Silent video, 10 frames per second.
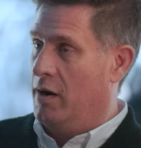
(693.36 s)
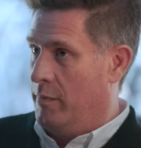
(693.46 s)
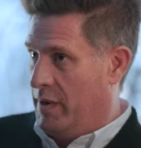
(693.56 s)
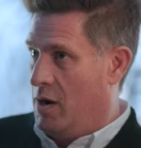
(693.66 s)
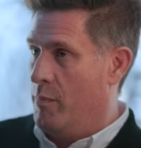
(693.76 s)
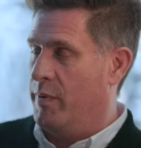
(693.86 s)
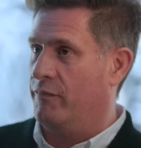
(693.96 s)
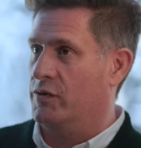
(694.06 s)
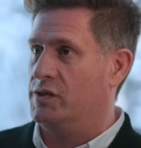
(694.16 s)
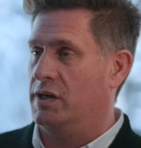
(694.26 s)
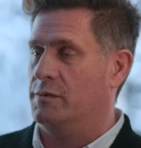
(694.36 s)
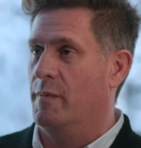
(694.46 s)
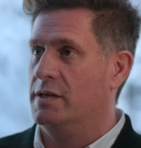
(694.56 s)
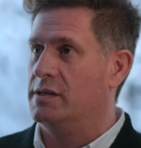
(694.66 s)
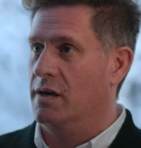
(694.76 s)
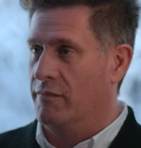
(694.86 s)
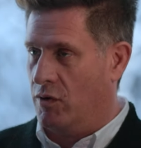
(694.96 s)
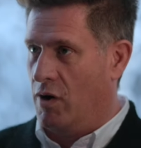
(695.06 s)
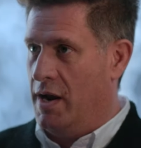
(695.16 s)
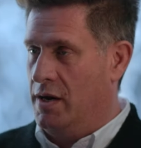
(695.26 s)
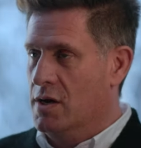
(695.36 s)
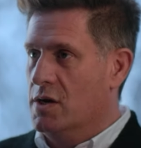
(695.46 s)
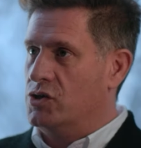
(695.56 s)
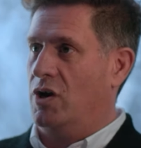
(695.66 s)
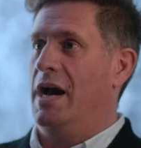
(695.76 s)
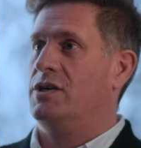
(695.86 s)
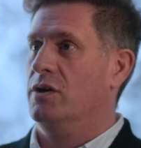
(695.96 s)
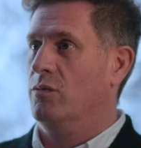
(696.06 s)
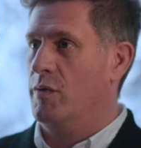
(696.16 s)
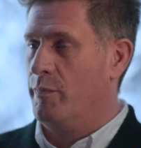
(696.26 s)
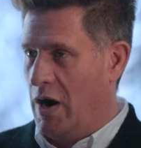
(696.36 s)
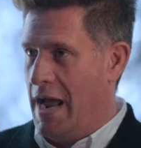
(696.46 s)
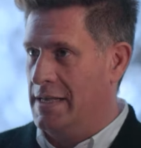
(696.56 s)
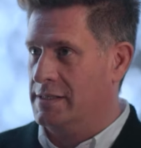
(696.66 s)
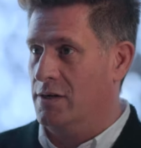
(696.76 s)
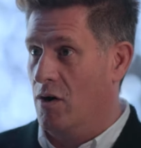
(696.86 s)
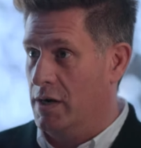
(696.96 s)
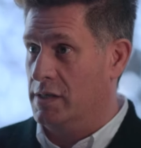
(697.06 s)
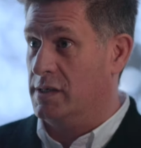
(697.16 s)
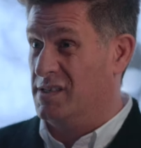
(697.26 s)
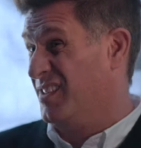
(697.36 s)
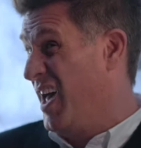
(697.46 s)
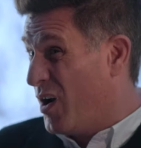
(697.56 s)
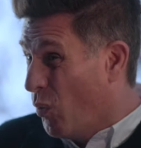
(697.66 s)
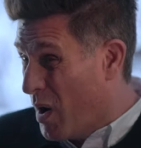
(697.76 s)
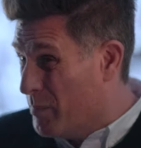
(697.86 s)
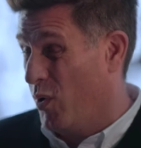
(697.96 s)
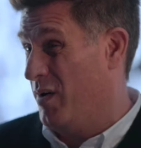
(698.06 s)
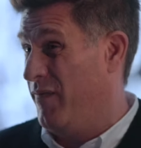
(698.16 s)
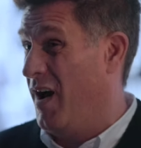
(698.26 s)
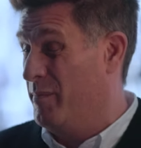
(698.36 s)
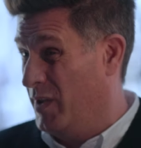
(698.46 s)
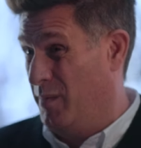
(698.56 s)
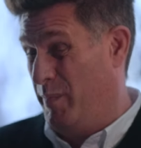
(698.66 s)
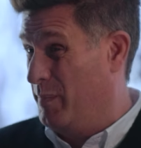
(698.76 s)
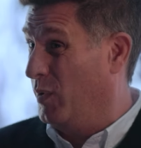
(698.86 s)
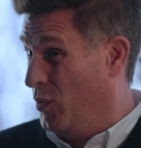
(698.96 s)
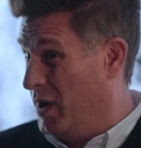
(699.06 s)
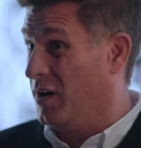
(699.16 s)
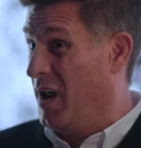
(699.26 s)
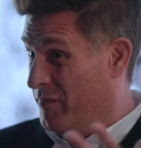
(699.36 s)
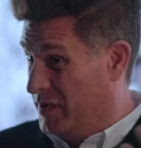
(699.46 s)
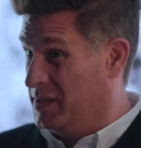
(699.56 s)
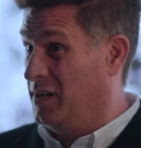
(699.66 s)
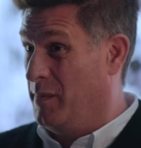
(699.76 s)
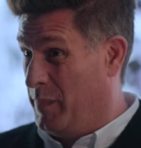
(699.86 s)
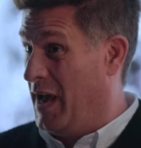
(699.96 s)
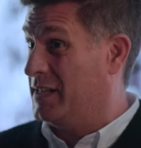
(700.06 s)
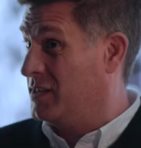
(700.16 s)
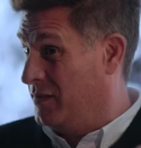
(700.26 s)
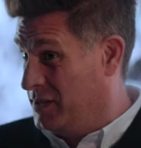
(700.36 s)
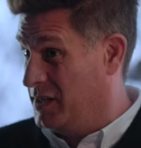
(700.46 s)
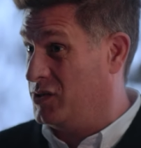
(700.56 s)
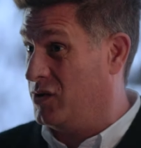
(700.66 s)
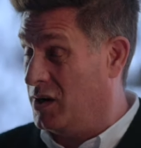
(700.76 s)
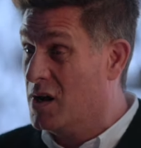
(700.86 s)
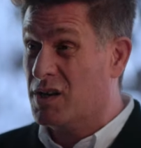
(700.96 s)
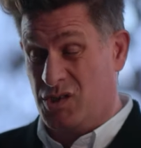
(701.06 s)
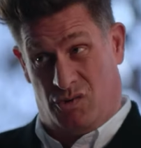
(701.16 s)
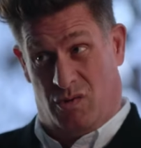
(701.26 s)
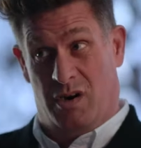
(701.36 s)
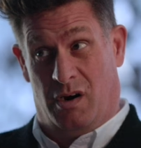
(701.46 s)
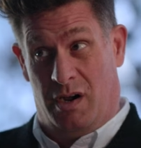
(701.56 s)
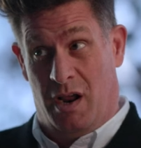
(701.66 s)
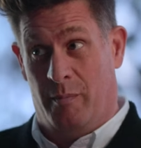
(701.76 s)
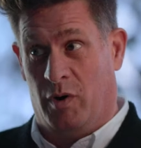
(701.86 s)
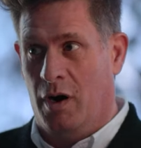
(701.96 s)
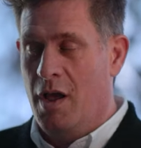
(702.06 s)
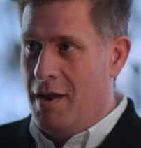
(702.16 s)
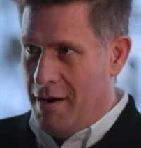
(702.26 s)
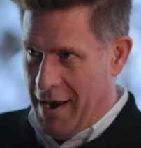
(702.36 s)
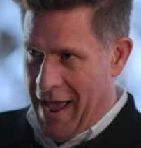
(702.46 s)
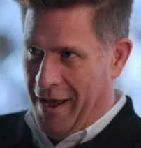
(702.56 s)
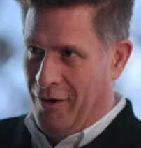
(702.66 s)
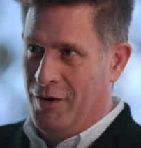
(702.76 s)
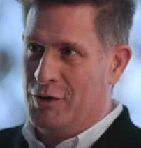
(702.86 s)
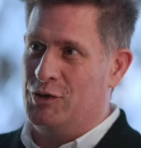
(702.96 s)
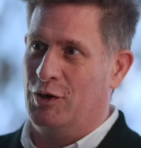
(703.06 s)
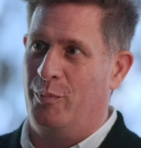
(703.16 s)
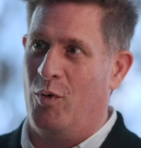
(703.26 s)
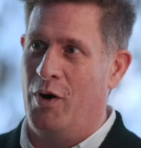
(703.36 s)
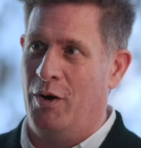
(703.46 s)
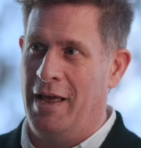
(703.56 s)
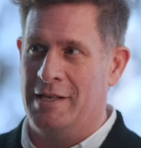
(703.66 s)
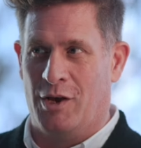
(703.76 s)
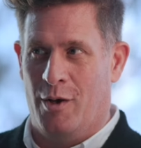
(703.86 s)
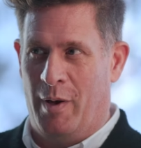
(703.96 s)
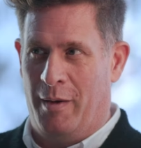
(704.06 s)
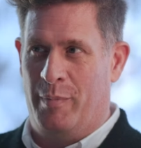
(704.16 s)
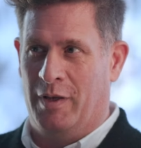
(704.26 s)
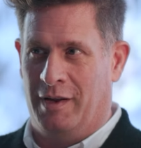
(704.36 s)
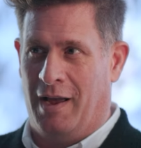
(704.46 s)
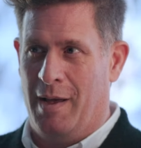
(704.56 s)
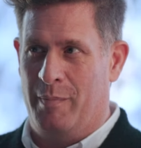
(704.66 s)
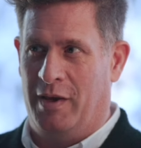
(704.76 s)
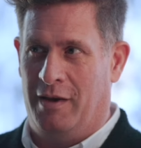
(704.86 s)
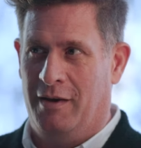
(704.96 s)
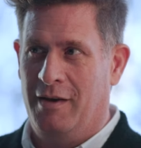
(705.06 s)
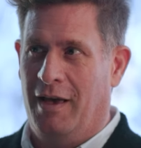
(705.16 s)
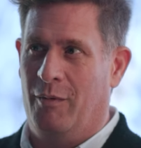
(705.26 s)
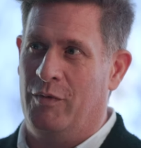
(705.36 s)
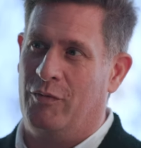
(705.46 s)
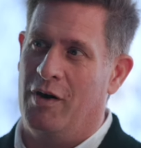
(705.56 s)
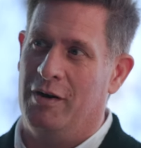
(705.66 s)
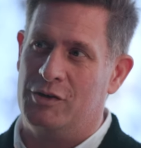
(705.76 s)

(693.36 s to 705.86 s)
and been open for 6 months and have great traction with brands and audiences alike, 1.5 million people a week are now visiting the piazza of the district. Extraordinary number. Now, to your point, it's all about building IP. And we've got an